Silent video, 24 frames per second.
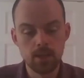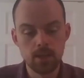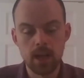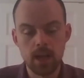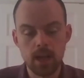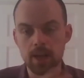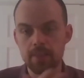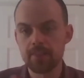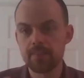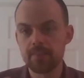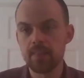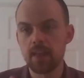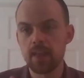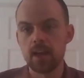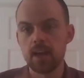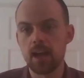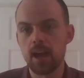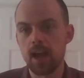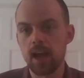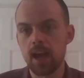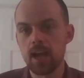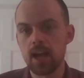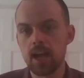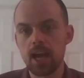I think
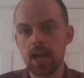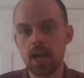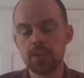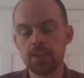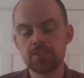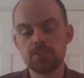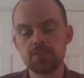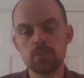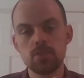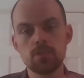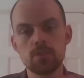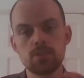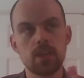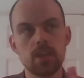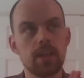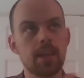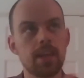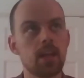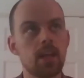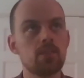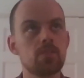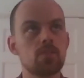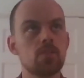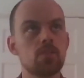that, as you said,
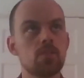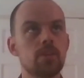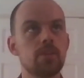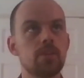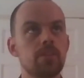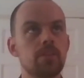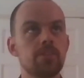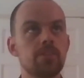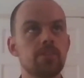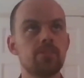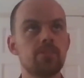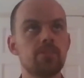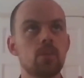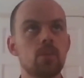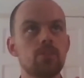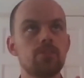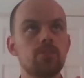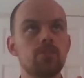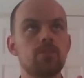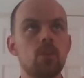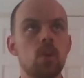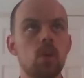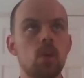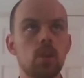Andrew, as long as
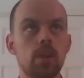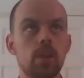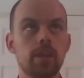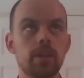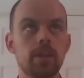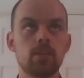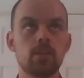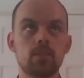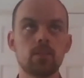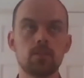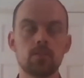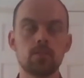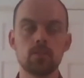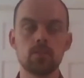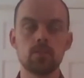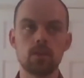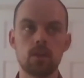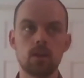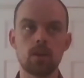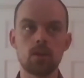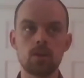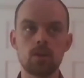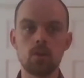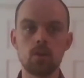you've got like
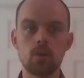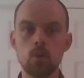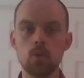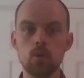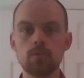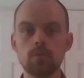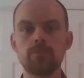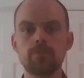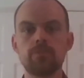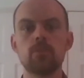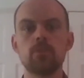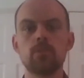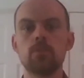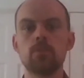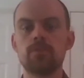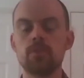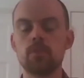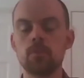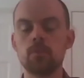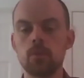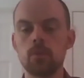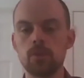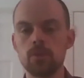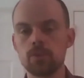a goal for
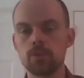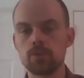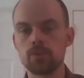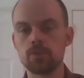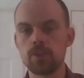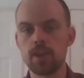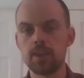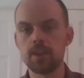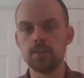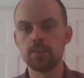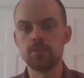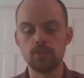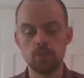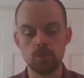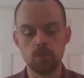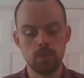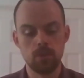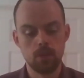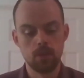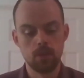what you're trying to do,